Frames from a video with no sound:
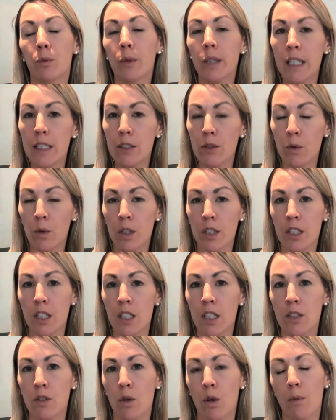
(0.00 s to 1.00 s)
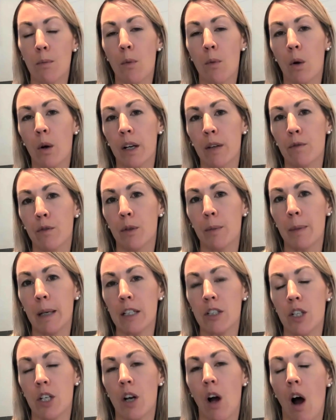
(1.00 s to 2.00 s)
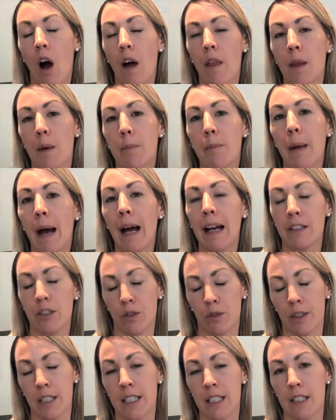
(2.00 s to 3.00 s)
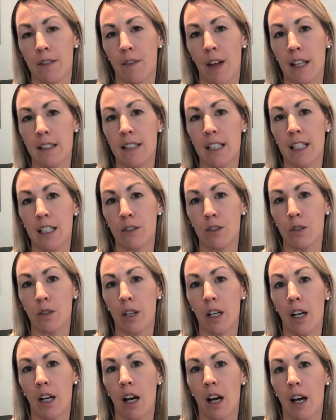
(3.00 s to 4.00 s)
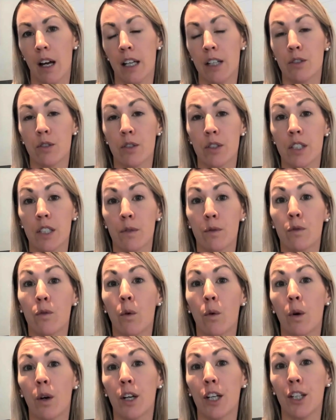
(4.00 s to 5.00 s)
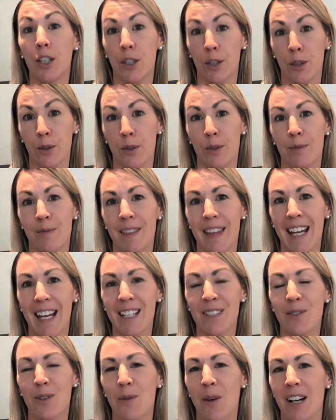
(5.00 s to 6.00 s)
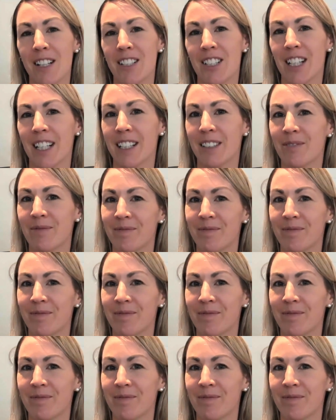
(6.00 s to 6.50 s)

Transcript: resources or more information on the pessaries if that's interested for you. Thanks for watching.